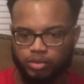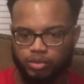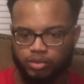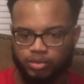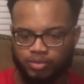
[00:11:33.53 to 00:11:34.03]

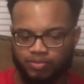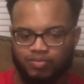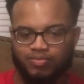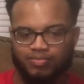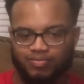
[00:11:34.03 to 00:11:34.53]

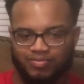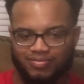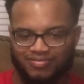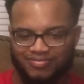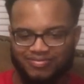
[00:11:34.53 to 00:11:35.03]

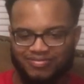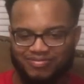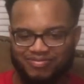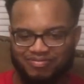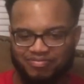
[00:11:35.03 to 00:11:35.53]

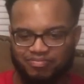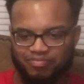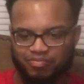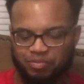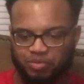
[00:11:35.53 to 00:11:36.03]

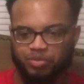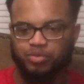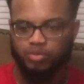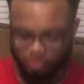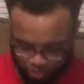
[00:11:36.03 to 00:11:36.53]

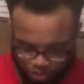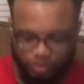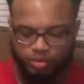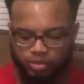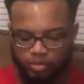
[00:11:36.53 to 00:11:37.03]

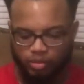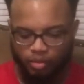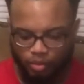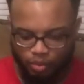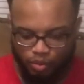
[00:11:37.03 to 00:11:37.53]

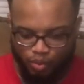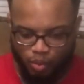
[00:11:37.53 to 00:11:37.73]
No words are spoken by the person on screen.